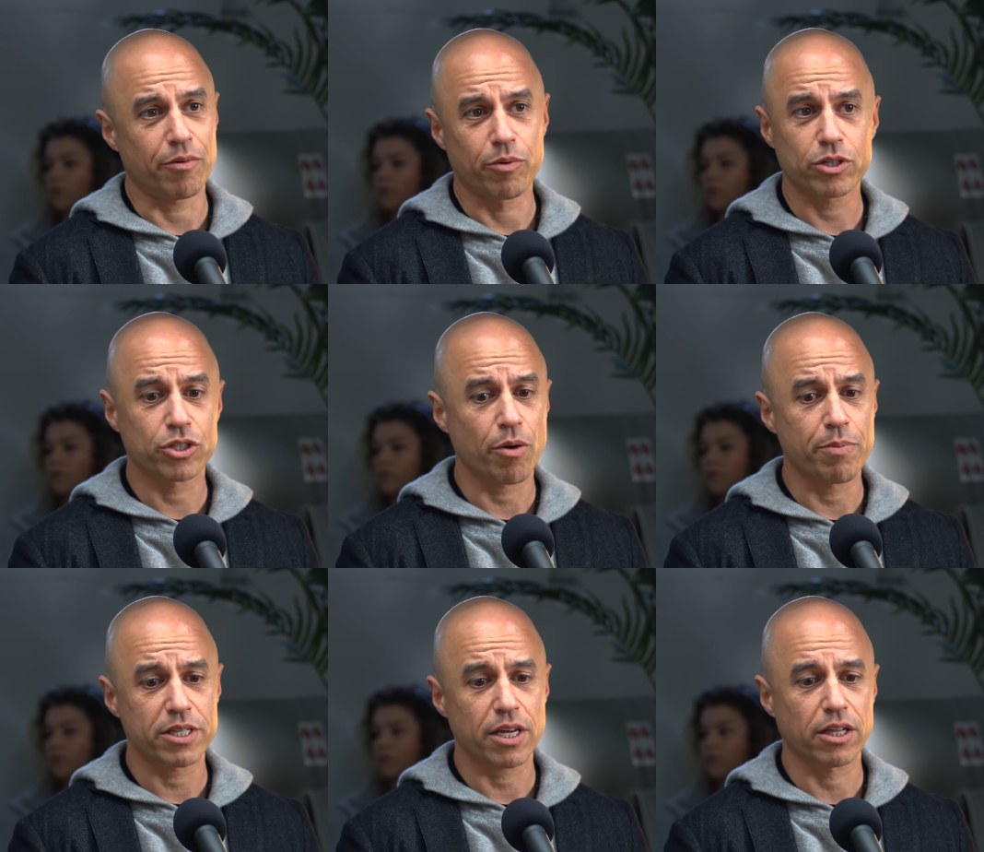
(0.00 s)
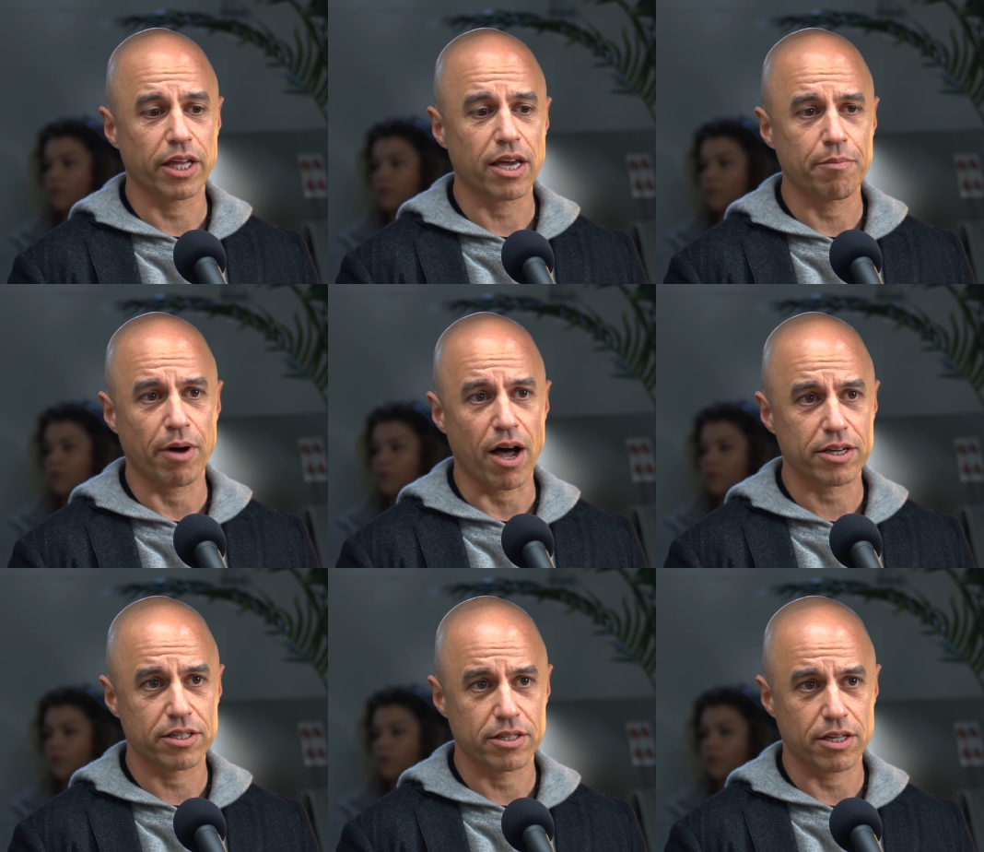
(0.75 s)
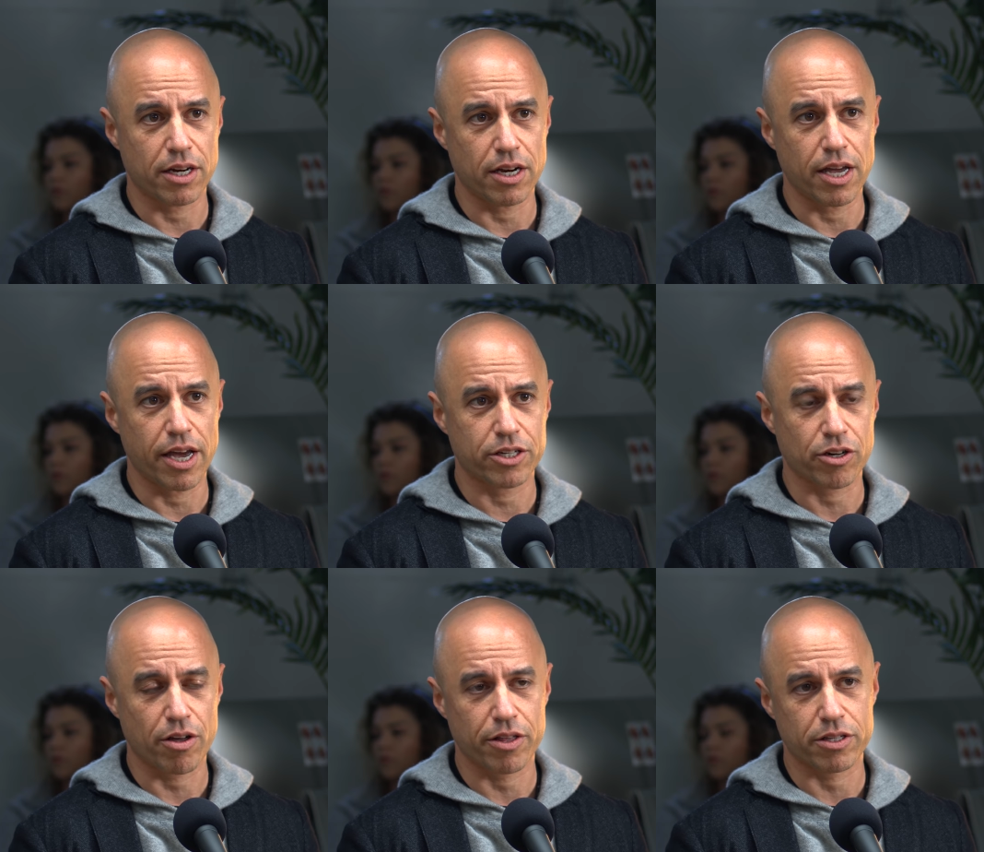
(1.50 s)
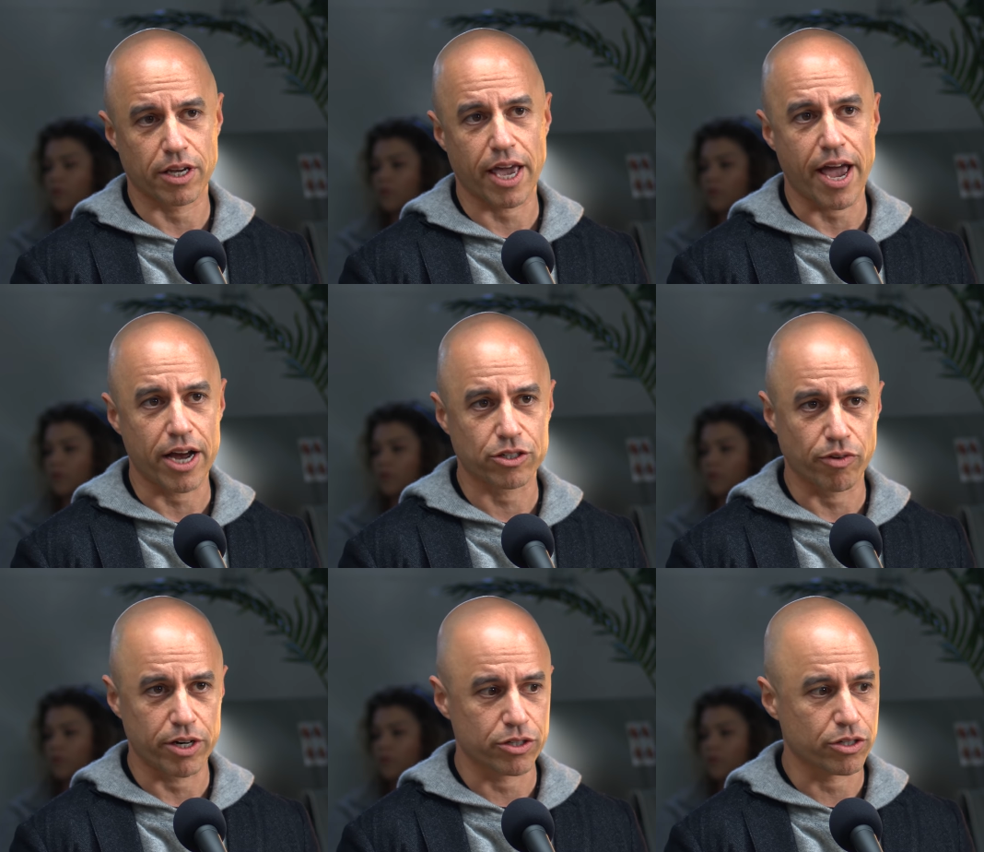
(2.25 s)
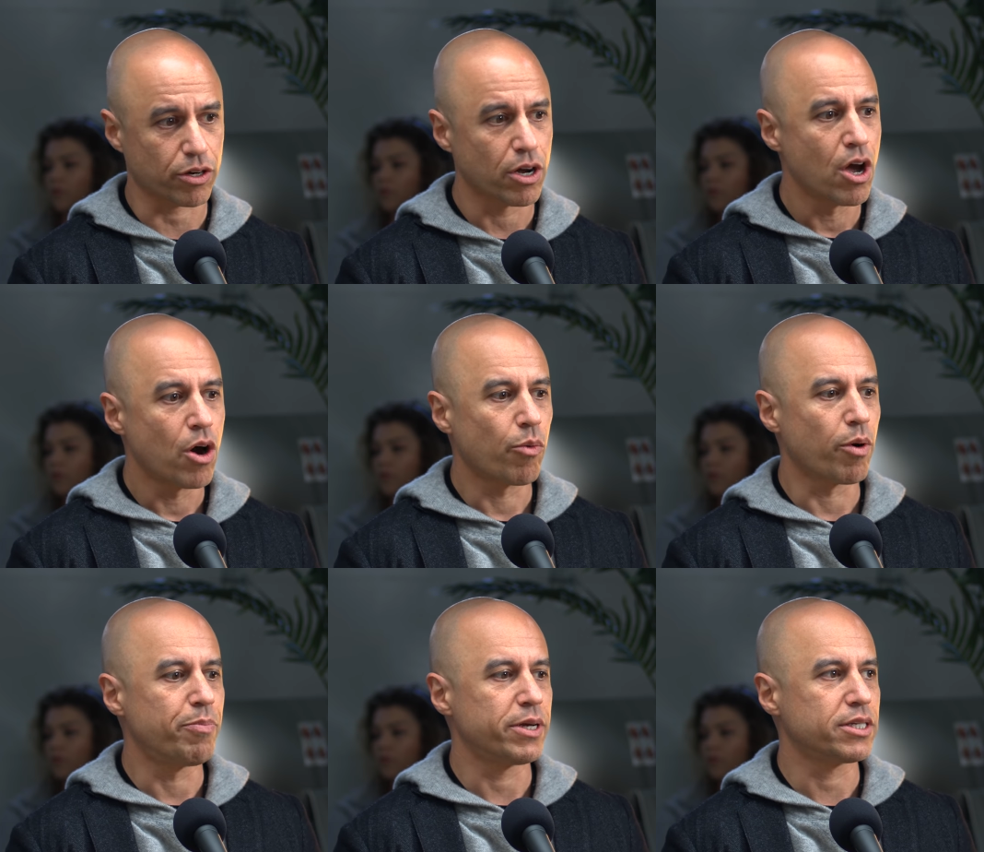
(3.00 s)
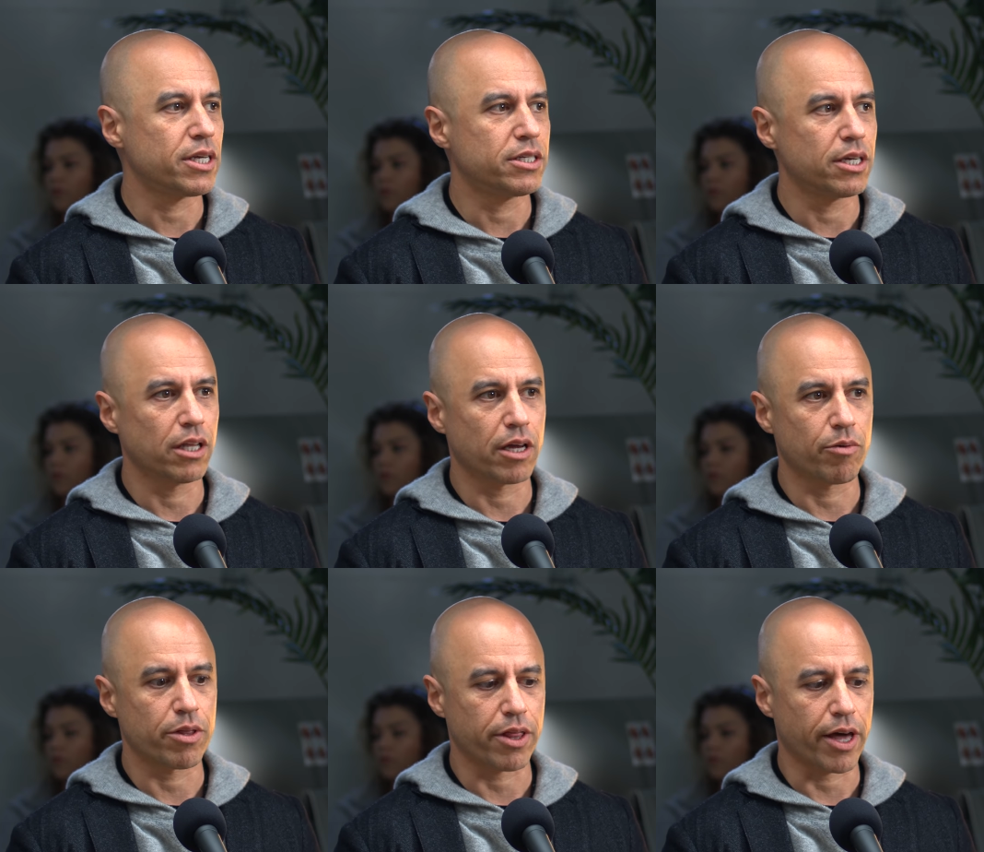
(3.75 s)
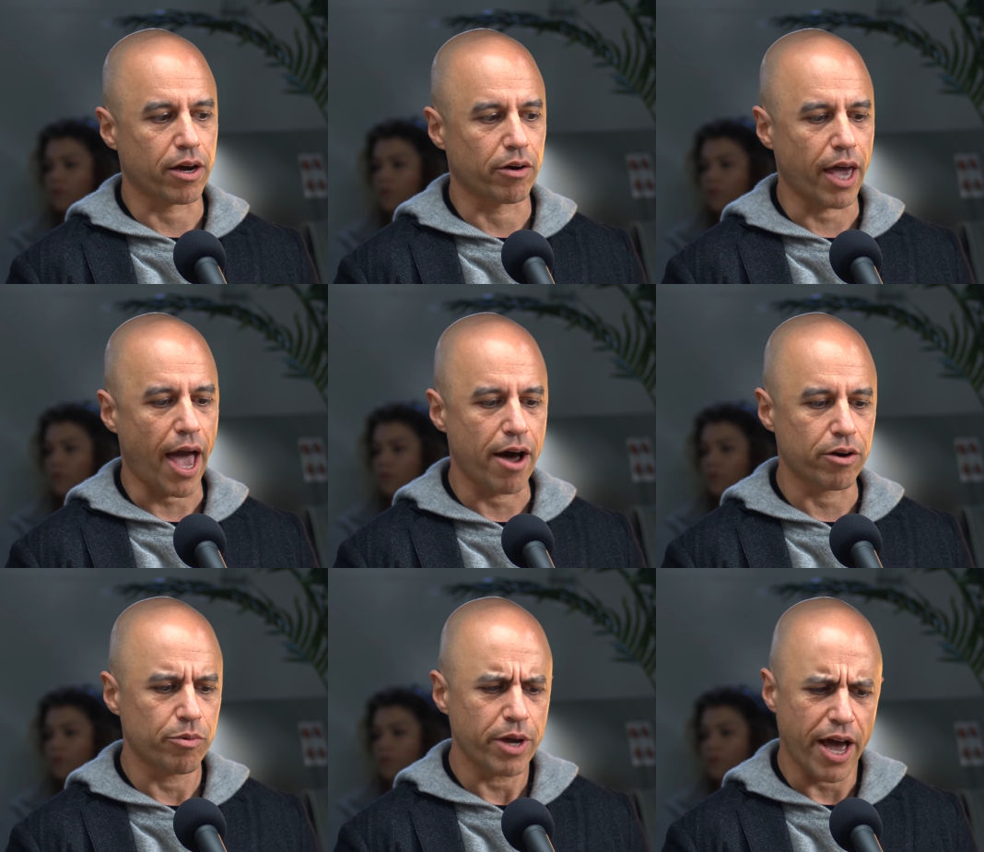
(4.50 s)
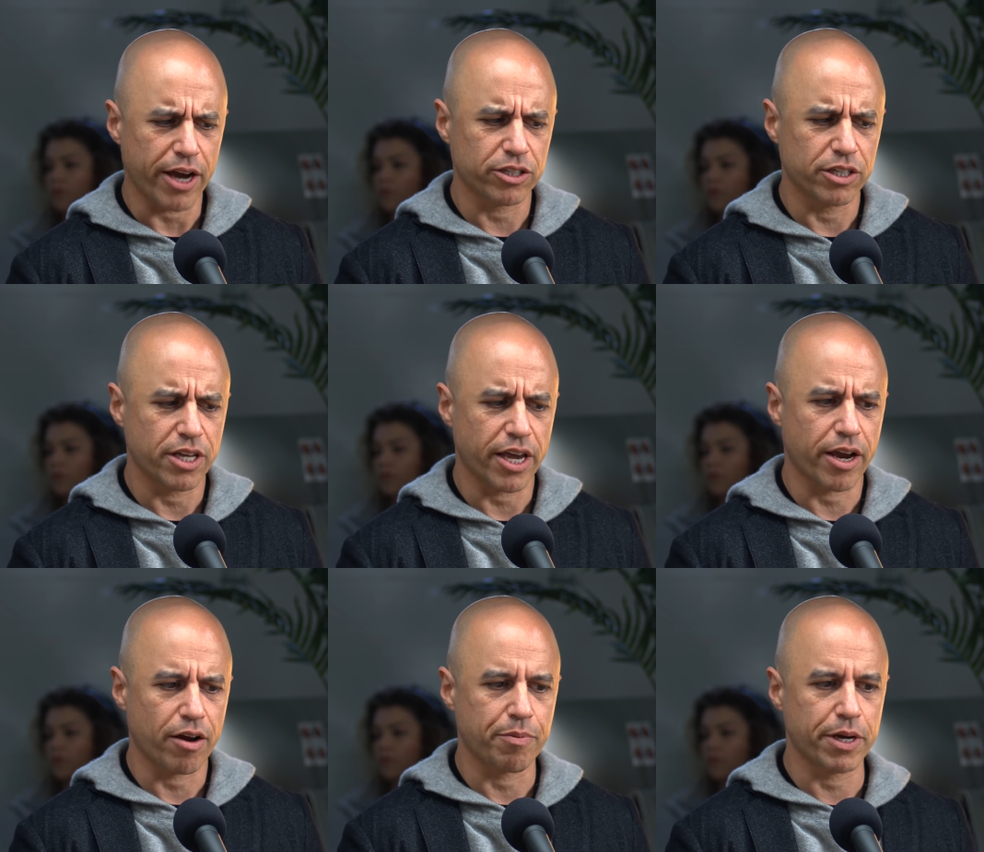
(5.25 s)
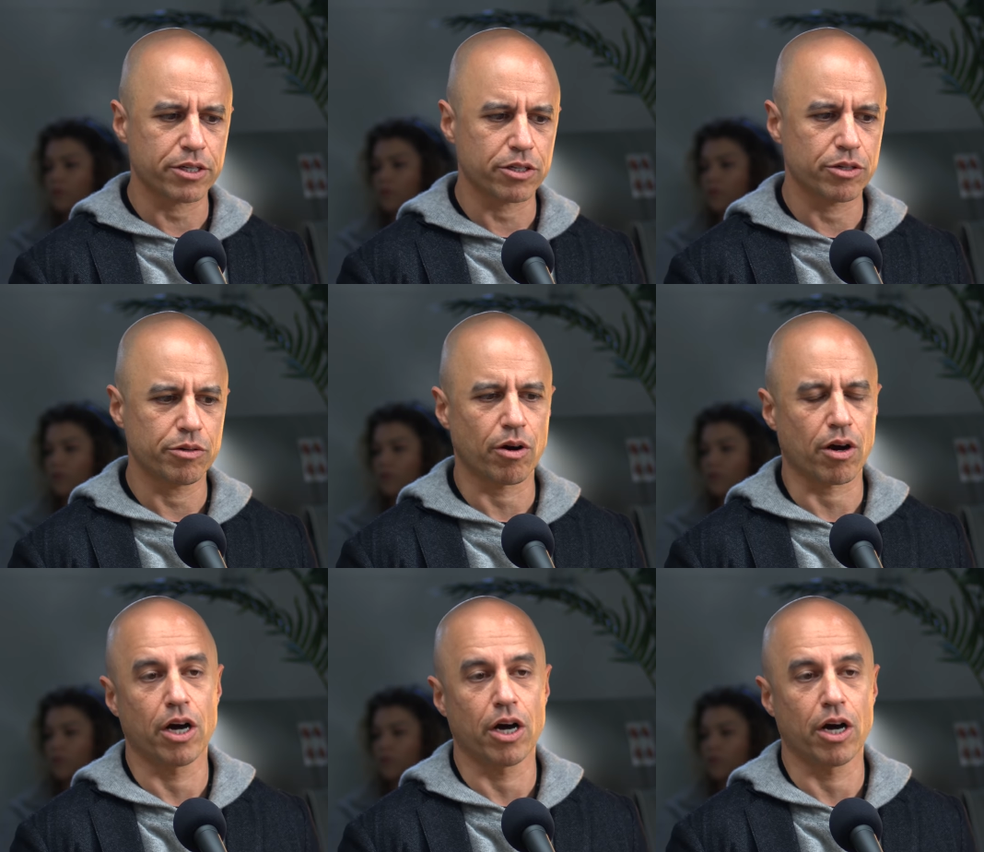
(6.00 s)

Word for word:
Speaker 1: we're so busy clicking boxes in an EHR that's a cash register. We're busy dealing with like, okay, how do we actually take care of patients who are